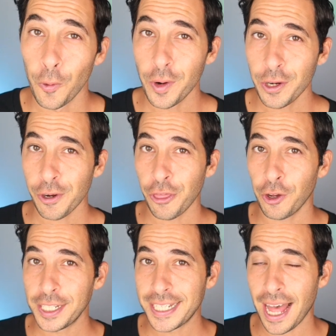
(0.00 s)
What are your
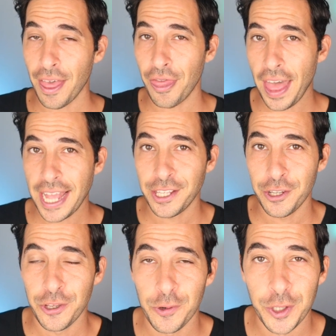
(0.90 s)
thoughts on that?
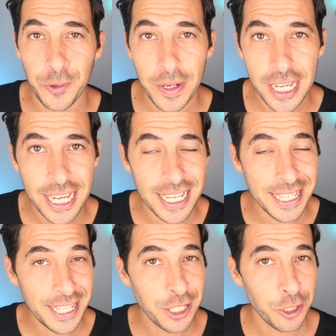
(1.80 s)
Do you agree,
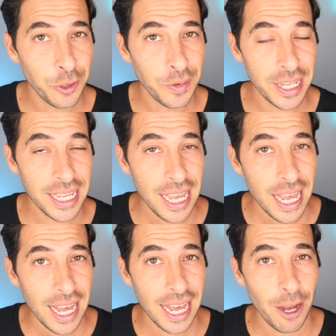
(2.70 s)
disagree?
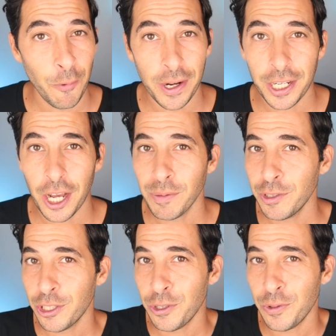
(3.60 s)
Uh, when it
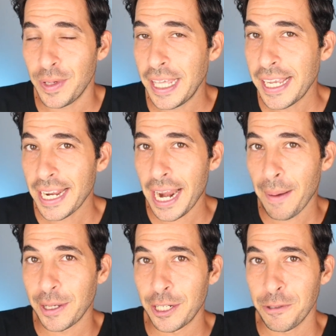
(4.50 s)
comes to
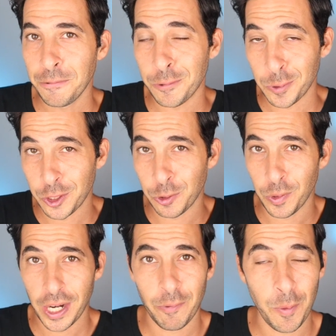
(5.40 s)
economic news, which is
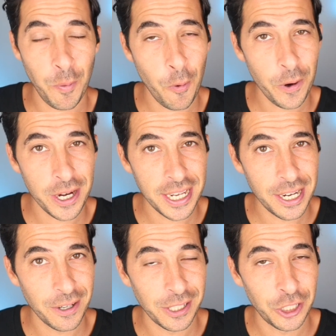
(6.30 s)
what I report
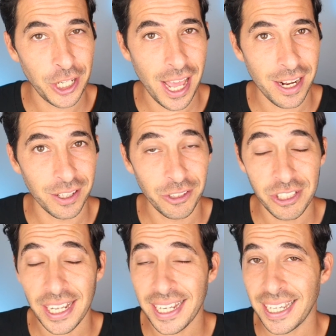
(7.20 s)
here on the channel, it
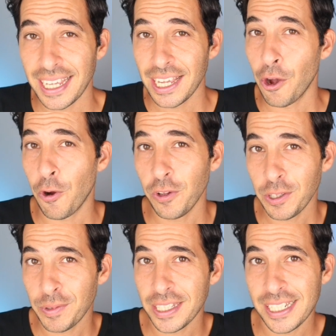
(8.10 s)
looks like
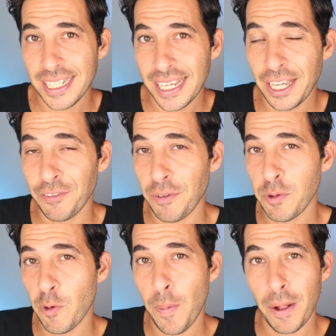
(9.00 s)
only really seeing it from
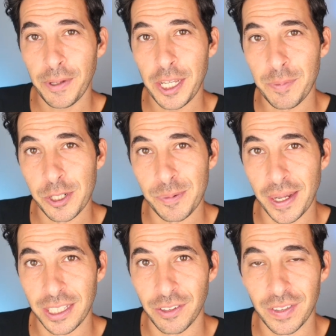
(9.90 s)
the Republican
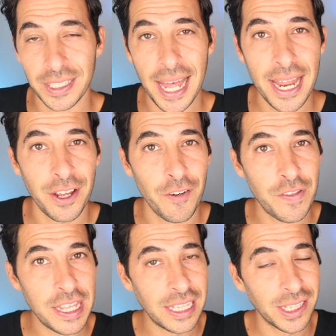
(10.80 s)
perspective. A lot
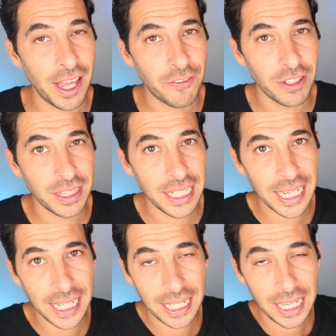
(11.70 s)
of the
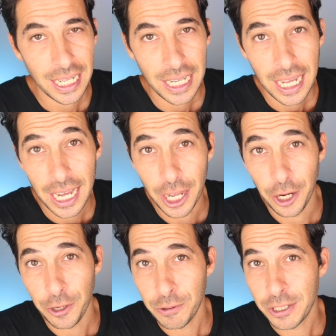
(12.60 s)
left-leaning uh,
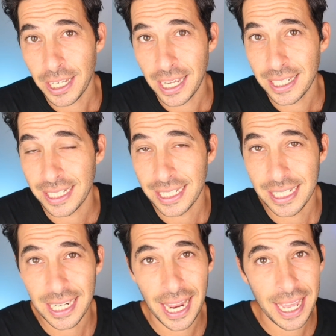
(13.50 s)
news sites like
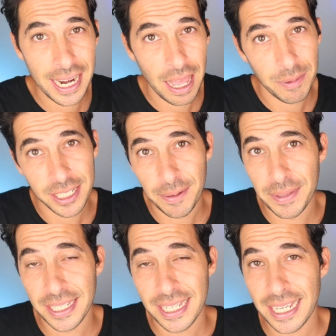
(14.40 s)
C N N, M S N
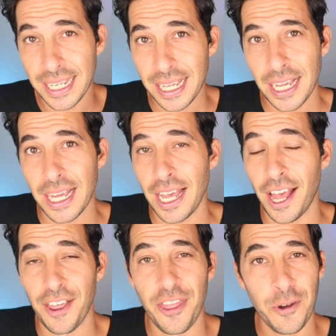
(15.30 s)
B C,
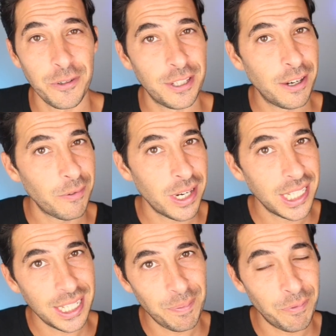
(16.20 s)
uh, those, they don't
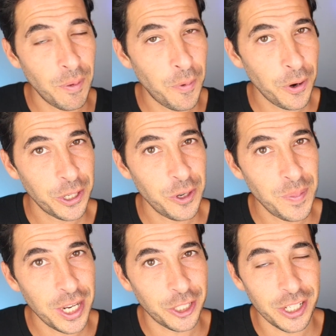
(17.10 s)
really report too
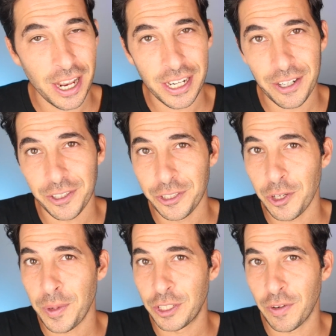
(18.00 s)
much, not hearing
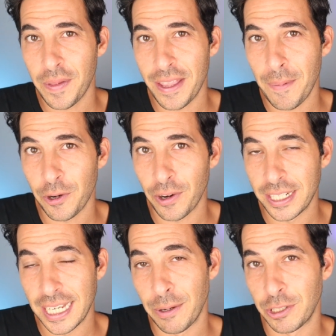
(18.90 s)
so much from the
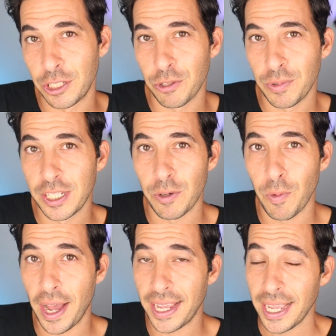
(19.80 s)
Democrat side, which is the reason
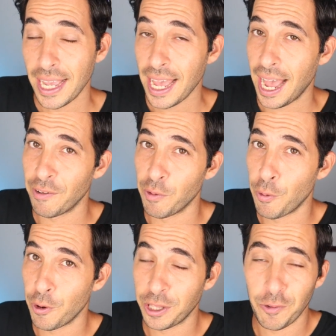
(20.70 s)
why I
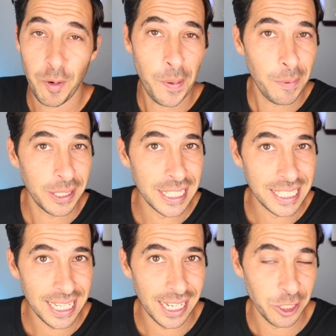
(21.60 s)
report the Republican
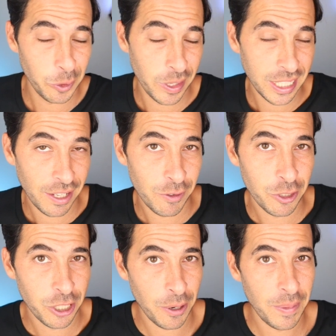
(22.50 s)
side. Just want to give you
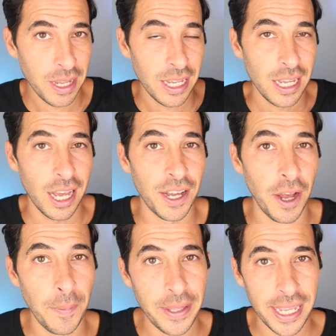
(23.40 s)
some uh,
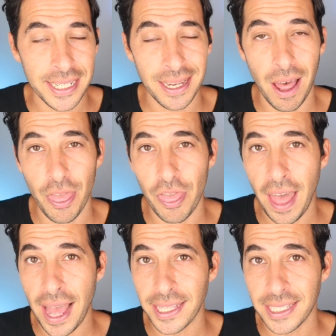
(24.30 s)
updates on
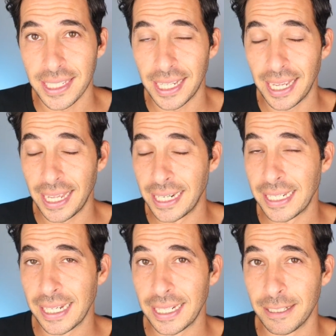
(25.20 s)
that.
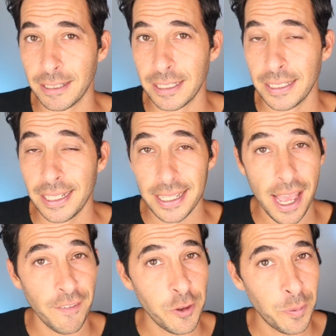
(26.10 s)
And uh,
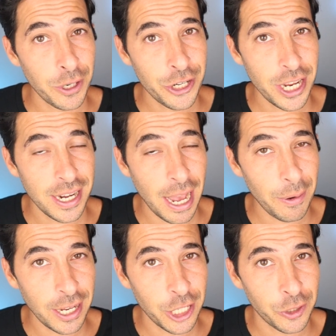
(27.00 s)
yeah, if you appreciate
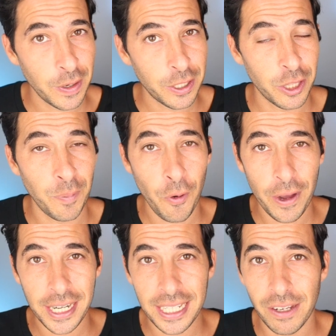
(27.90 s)
how I get straight to the
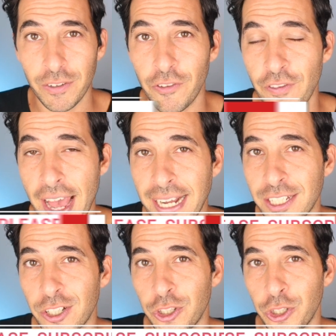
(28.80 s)
point, give you the
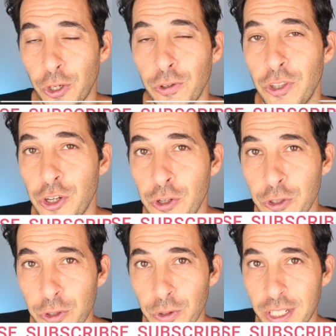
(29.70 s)
facts, show you the
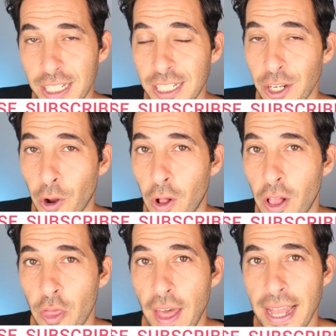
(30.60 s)
news sources and
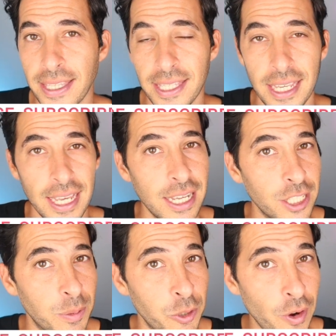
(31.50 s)
all that,
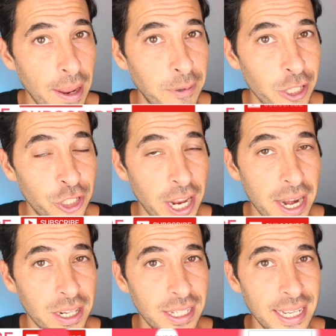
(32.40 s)
subscribe to the
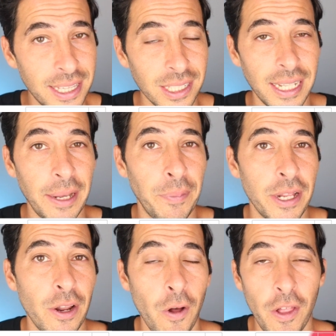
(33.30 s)
channel, hit the like
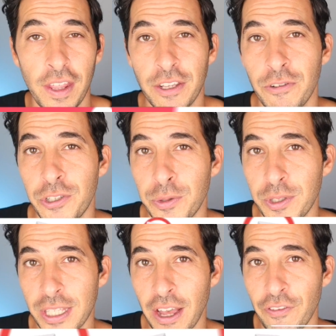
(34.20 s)
button, all that
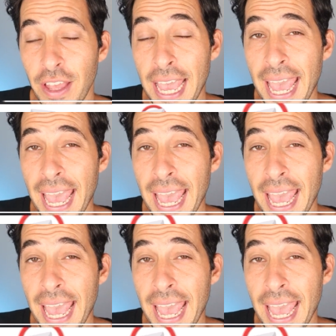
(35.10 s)
YouTube stuff.